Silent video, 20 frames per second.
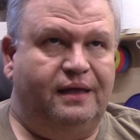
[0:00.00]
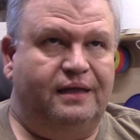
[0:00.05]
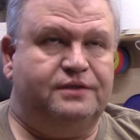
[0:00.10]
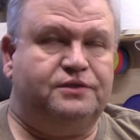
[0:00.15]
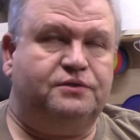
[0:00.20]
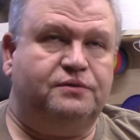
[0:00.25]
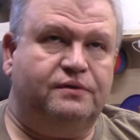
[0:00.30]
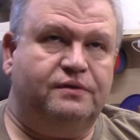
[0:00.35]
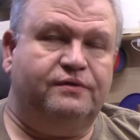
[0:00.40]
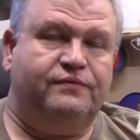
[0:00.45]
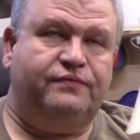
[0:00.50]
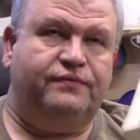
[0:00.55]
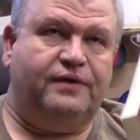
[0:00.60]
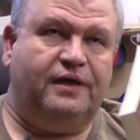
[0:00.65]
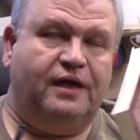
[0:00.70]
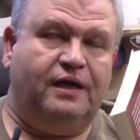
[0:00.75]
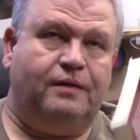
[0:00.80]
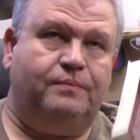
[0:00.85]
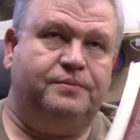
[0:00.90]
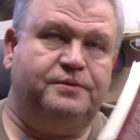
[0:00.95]
sort of
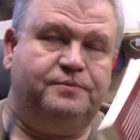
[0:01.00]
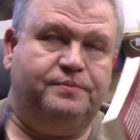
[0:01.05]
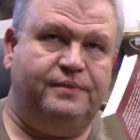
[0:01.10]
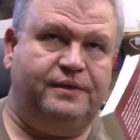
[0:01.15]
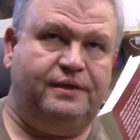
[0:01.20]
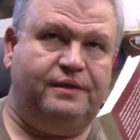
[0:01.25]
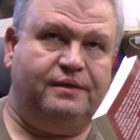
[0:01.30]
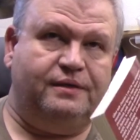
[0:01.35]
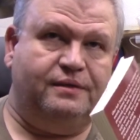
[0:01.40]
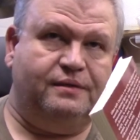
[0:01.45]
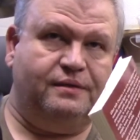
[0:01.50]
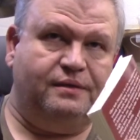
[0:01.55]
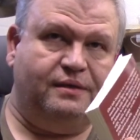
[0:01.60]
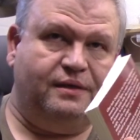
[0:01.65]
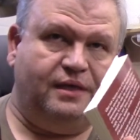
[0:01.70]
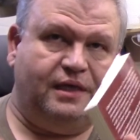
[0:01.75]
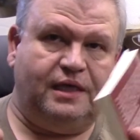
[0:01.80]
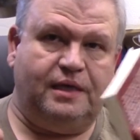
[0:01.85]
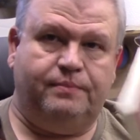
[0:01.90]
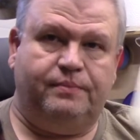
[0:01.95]
helps me
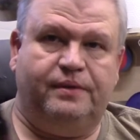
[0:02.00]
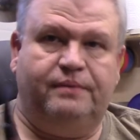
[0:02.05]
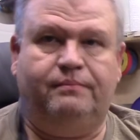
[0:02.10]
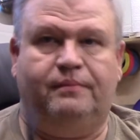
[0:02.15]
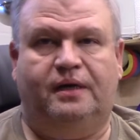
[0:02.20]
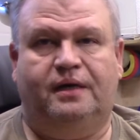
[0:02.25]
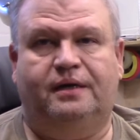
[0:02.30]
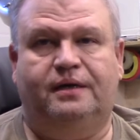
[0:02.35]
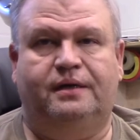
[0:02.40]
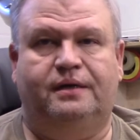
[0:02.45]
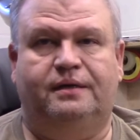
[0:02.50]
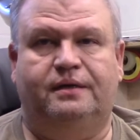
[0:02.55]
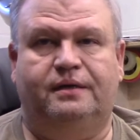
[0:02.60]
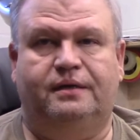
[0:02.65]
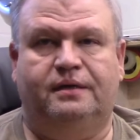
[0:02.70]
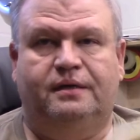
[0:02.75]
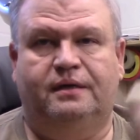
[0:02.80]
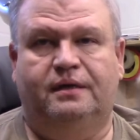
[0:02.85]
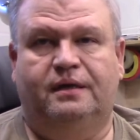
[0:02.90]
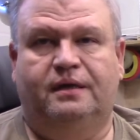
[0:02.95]
keep in mind
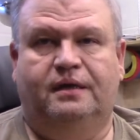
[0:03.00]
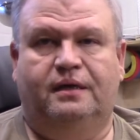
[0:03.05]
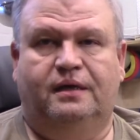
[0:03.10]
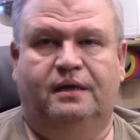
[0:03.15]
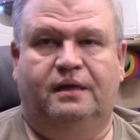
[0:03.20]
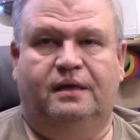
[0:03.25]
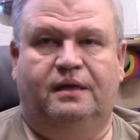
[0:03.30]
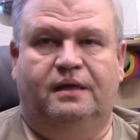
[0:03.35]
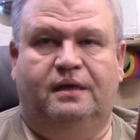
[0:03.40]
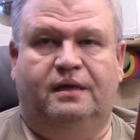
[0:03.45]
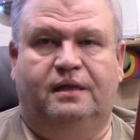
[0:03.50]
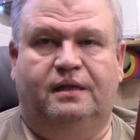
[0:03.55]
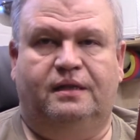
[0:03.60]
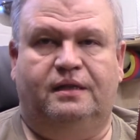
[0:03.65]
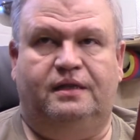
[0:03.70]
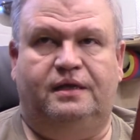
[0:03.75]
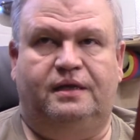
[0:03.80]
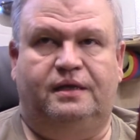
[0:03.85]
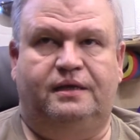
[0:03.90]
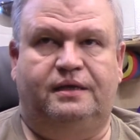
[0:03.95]

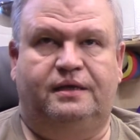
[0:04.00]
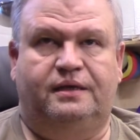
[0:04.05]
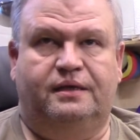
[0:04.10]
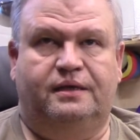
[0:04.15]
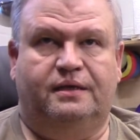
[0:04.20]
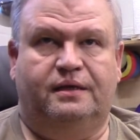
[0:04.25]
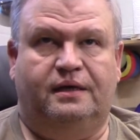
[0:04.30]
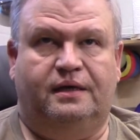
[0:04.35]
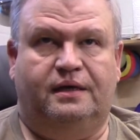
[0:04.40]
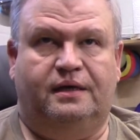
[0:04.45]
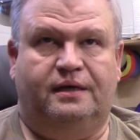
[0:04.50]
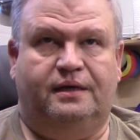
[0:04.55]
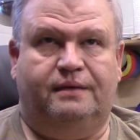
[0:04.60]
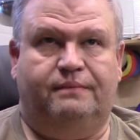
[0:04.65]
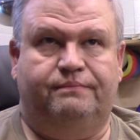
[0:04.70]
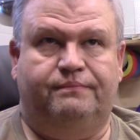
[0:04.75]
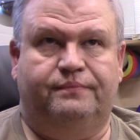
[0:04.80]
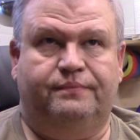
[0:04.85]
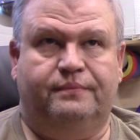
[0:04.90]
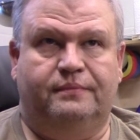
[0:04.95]
the
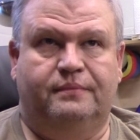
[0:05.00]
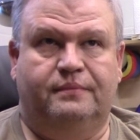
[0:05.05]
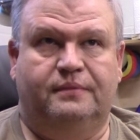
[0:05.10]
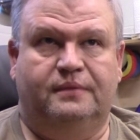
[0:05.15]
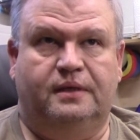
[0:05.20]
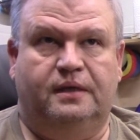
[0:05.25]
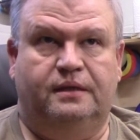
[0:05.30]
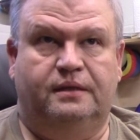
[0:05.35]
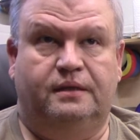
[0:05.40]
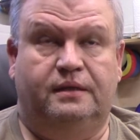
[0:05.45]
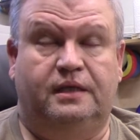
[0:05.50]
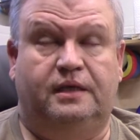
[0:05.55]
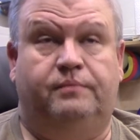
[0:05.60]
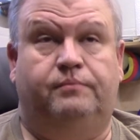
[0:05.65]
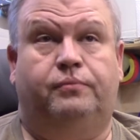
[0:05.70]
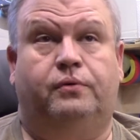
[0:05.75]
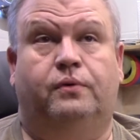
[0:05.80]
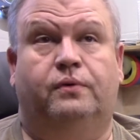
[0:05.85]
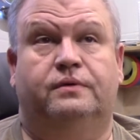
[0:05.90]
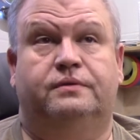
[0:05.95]

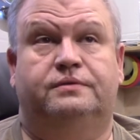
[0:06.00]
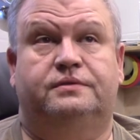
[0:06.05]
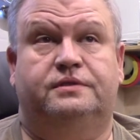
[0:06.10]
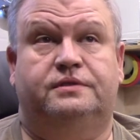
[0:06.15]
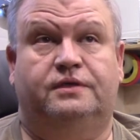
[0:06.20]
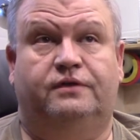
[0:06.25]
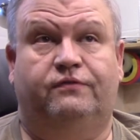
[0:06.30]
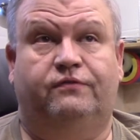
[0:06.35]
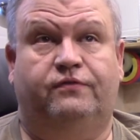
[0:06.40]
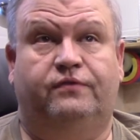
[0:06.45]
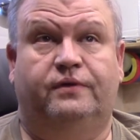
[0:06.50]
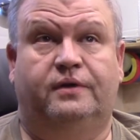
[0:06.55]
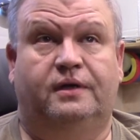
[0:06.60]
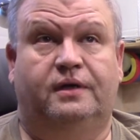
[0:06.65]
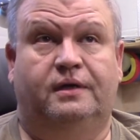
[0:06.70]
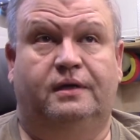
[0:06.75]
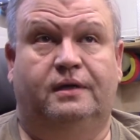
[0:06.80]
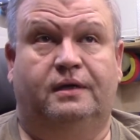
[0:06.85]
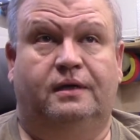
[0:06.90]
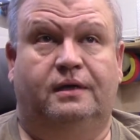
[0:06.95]
importance of
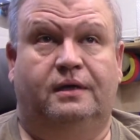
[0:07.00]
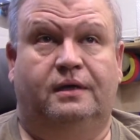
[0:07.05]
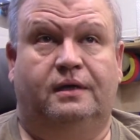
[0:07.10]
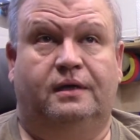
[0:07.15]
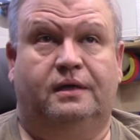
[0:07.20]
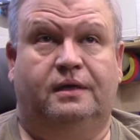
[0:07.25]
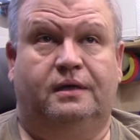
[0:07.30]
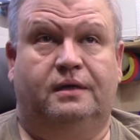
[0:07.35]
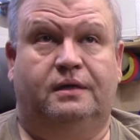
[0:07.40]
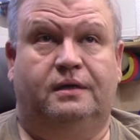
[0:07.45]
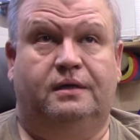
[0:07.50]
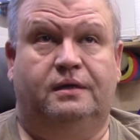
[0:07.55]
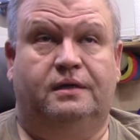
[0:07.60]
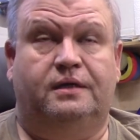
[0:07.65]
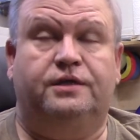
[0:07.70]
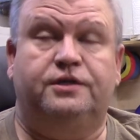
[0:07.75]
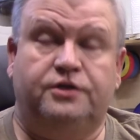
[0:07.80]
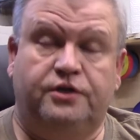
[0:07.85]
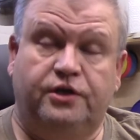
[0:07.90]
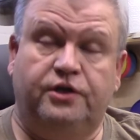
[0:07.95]

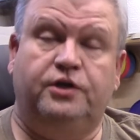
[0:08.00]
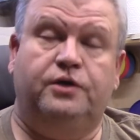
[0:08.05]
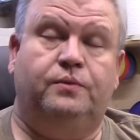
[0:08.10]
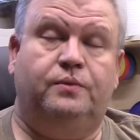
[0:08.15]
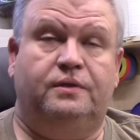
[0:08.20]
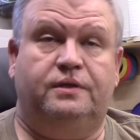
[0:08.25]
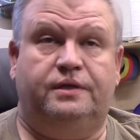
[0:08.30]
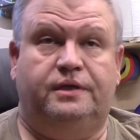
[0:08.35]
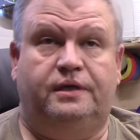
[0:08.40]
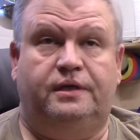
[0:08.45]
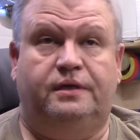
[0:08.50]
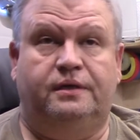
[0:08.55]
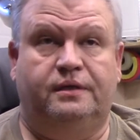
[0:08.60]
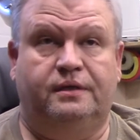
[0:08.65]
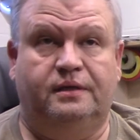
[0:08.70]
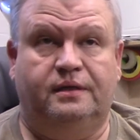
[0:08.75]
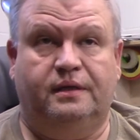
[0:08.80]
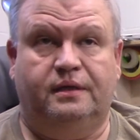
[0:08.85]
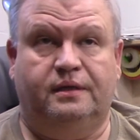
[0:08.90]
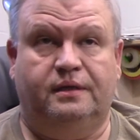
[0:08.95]
continually
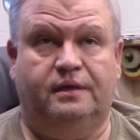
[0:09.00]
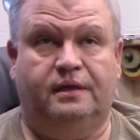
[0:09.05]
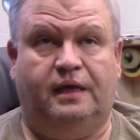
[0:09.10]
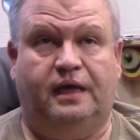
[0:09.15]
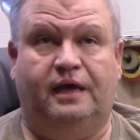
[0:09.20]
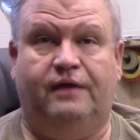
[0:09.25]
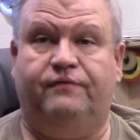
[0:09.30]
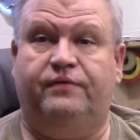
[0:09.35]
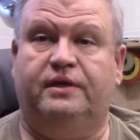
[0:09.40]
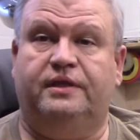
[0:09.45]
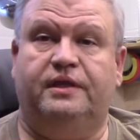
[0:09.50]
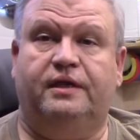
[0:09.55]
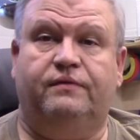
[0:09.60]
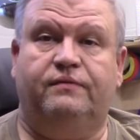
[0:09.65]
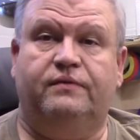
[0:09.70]
having that